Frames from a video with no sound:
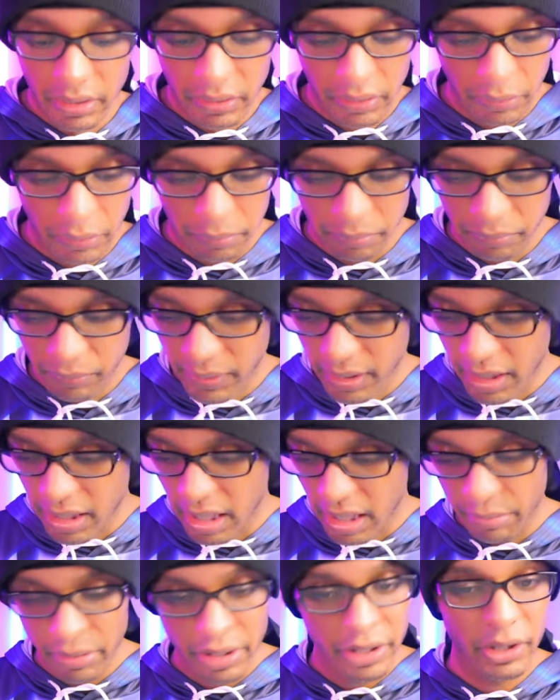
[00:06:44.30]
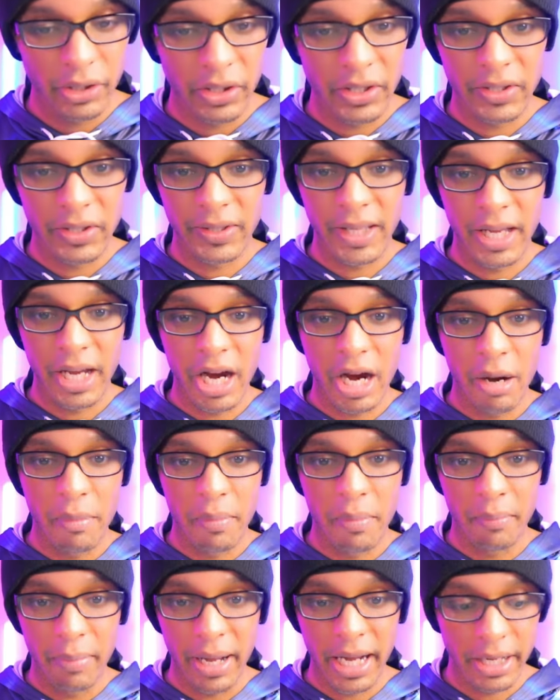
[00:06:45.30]
So I'm gonna hook this thing up
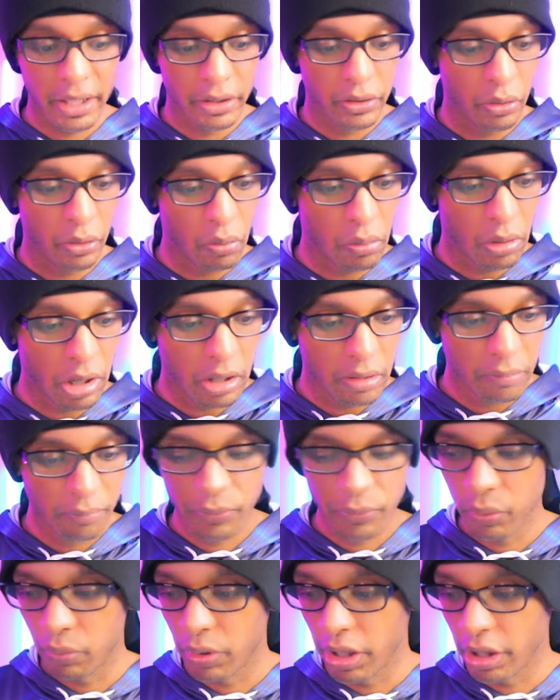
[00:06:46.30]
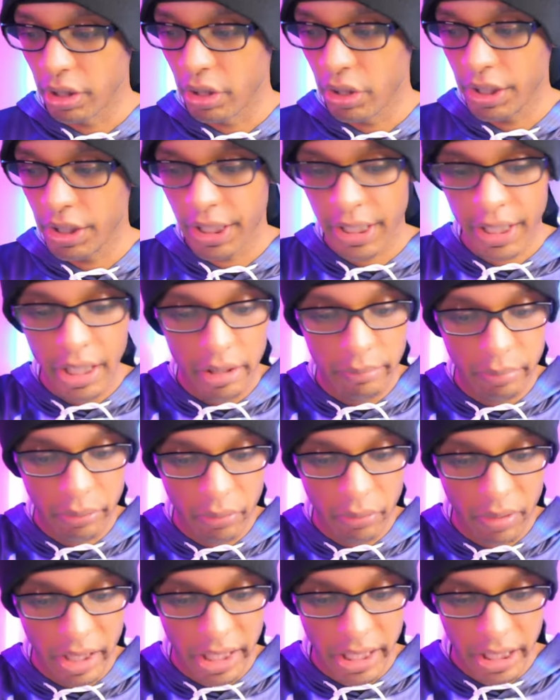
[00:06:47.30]
back to the wall. We're gonna hook it up
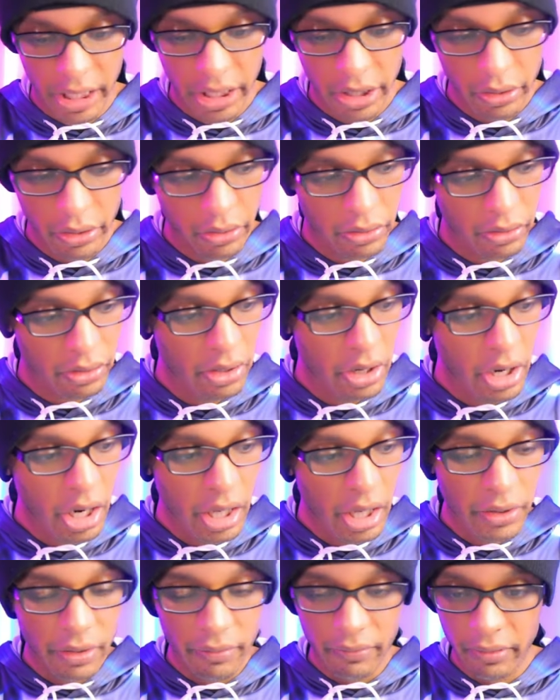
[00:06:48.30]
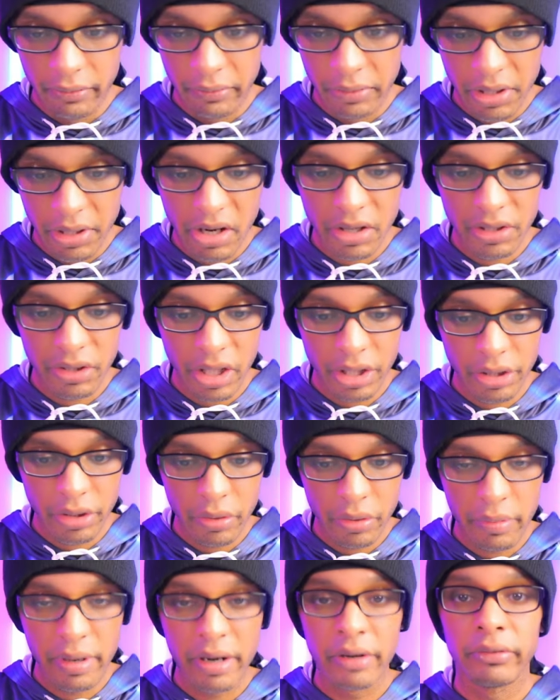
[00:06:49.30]
right here, the Vivitar
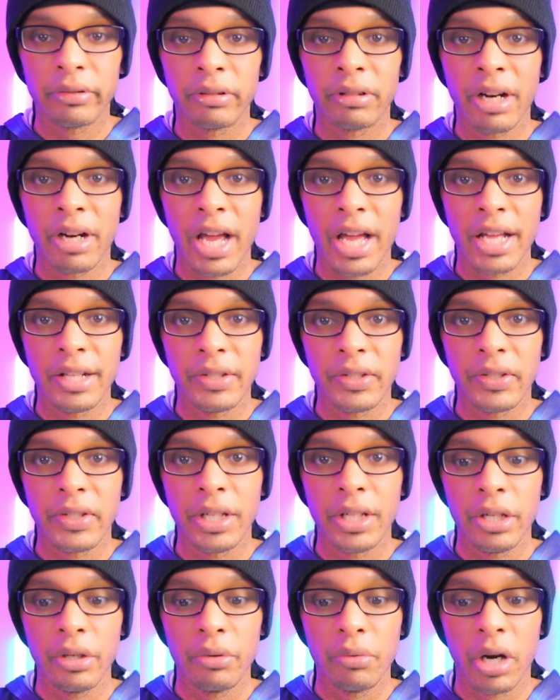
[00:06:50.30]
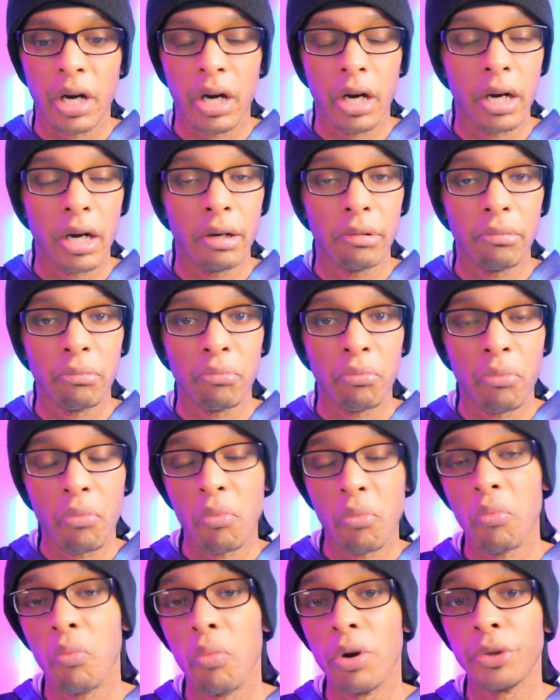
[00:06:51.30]
section or wherever, and see uh,
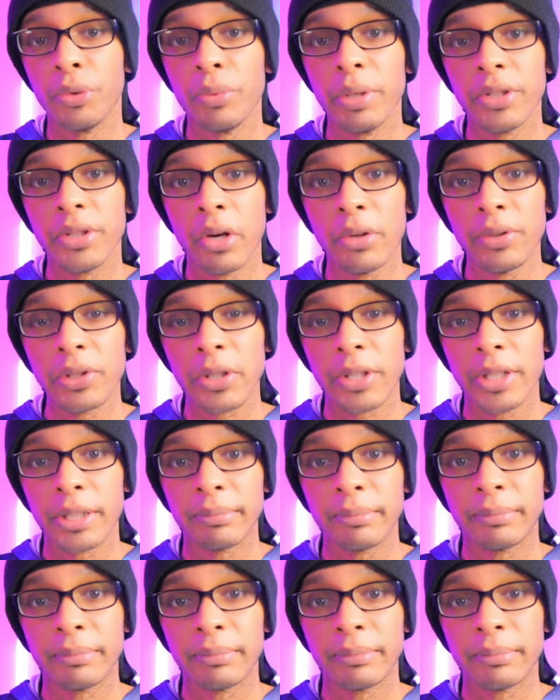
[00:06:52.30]
what the results are.